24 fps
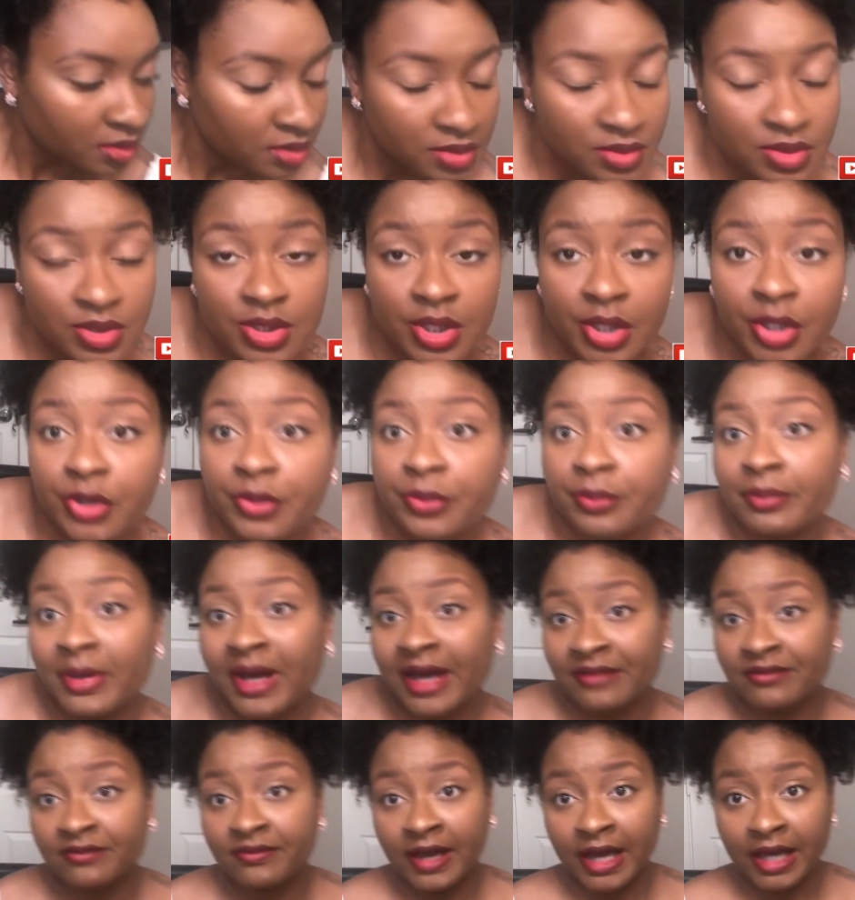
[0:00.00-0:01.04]
So
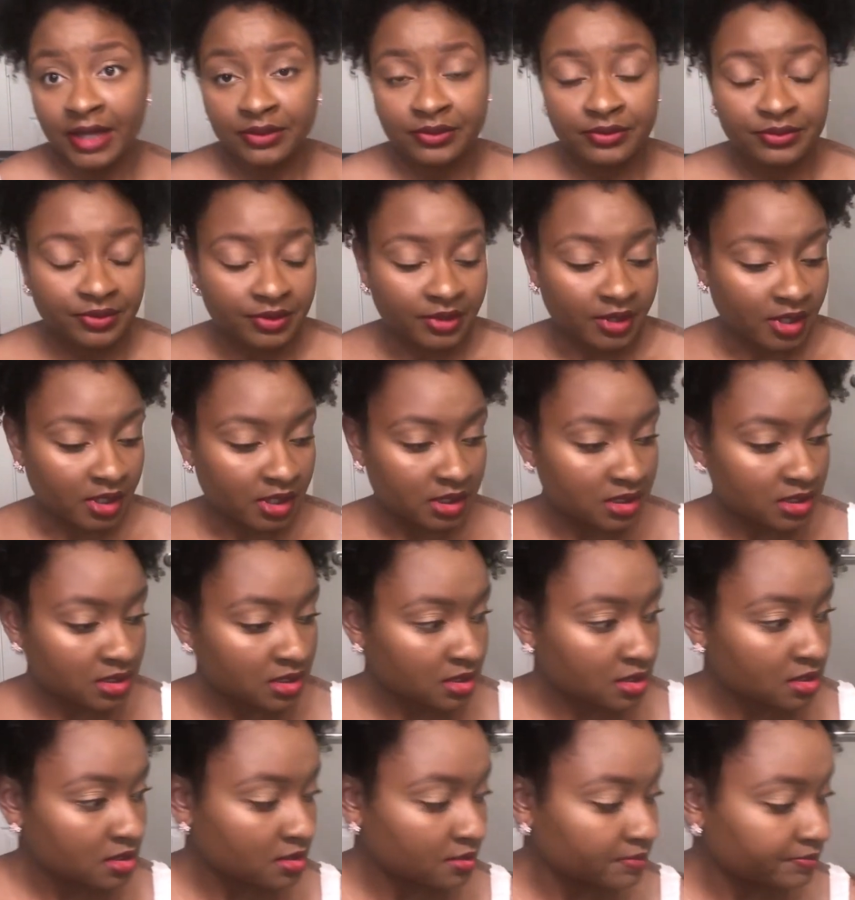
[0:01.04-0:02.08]
my final
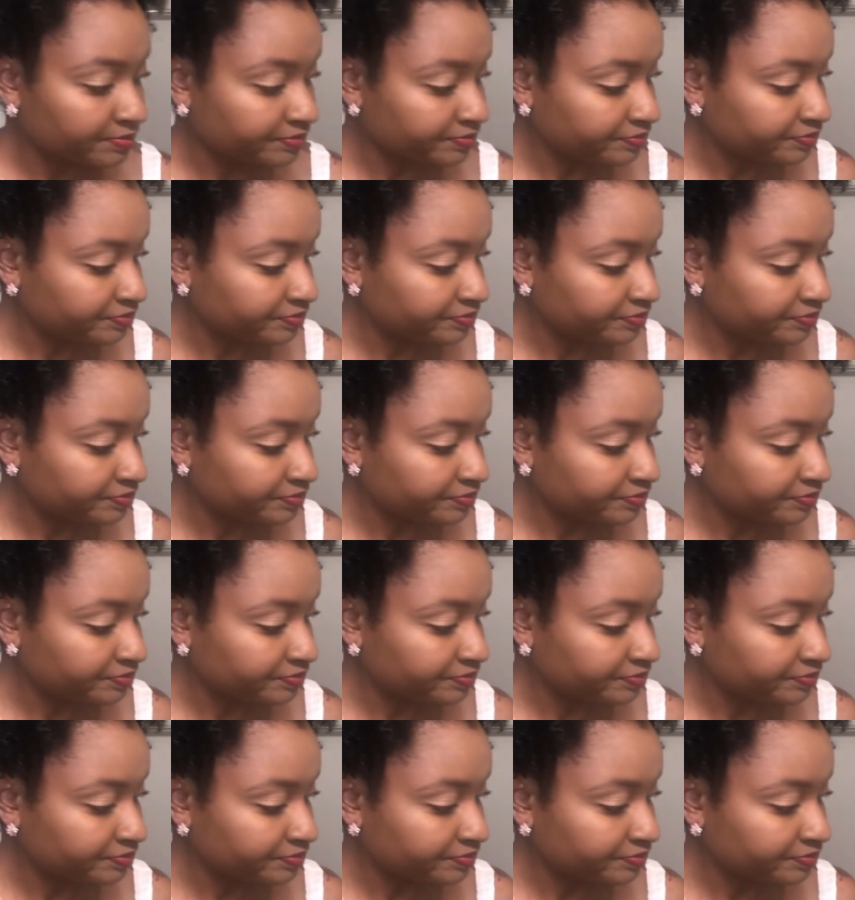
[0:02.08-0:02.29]
thoughts